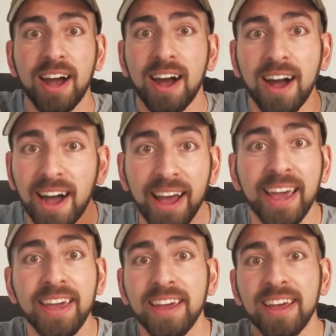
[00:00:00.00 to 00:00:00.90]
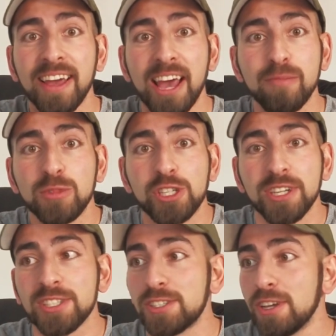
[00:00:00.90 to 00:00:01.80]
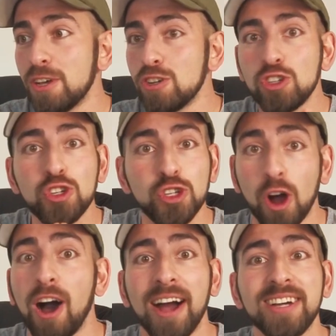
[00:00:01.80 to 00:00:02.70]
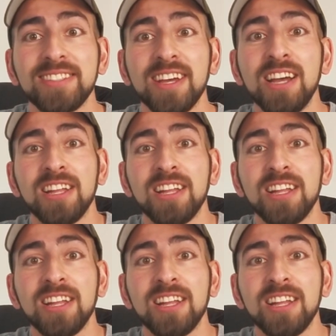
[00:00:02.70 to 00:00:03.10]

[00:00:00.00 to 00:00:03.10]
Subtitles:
I am just shocked.